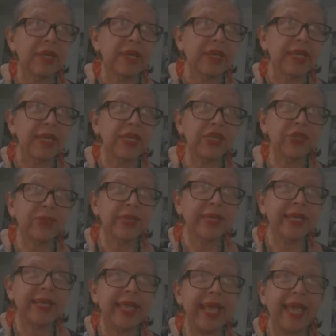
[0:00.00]

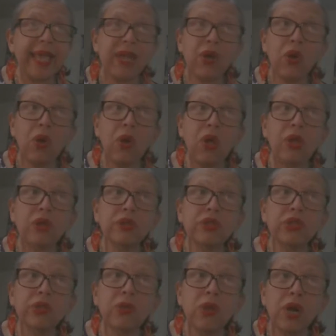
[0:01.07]
issuing a call
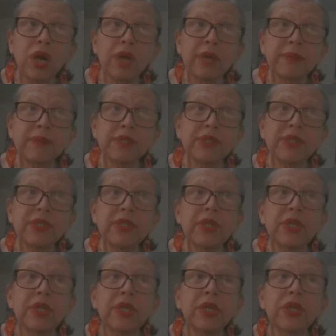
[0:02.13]
to arms
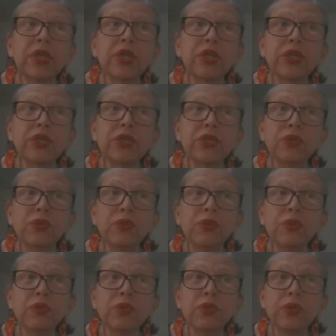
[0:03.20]
to,
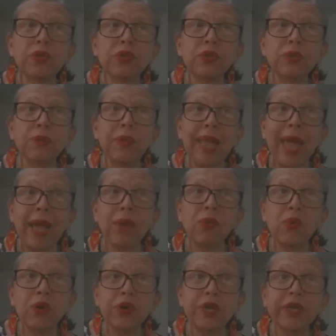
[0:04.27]
to black
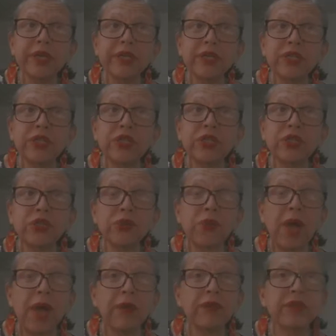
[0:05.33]
workers
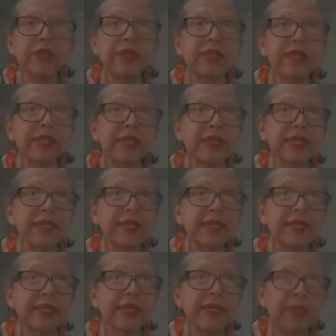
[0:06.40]
throughout
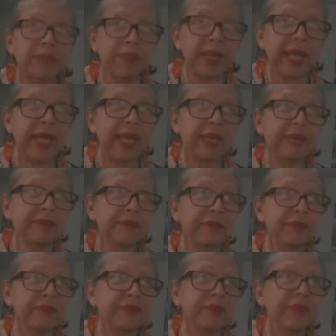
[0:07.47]
the plain.
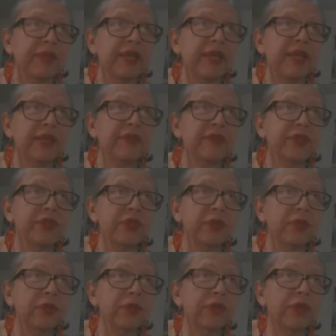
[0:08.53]

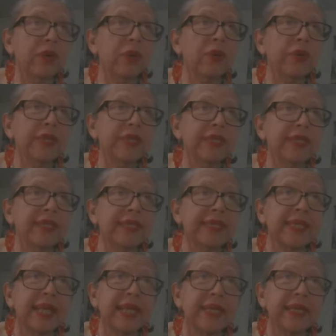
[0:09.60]
Louverture ordered
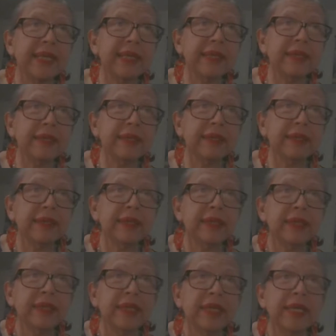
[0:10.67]
Dessalines
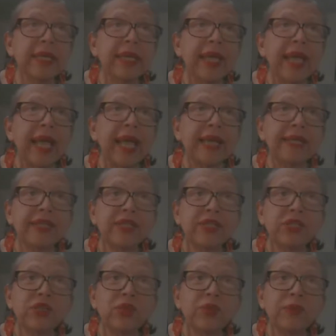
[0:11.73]
and his
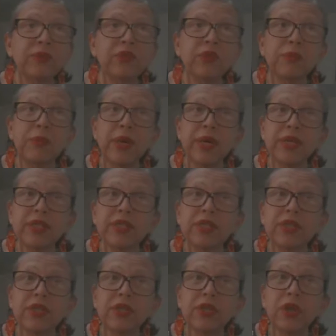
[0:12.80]
troop to march
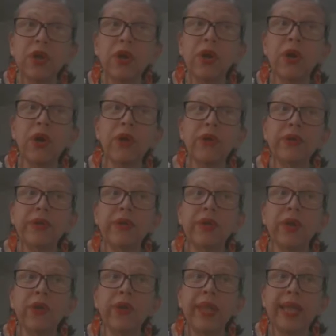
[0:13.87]
on,
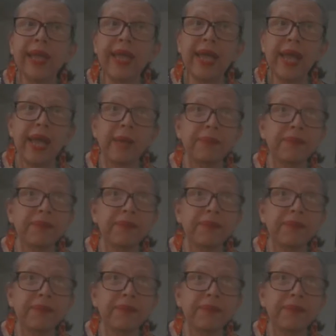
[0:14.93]
on Le Cap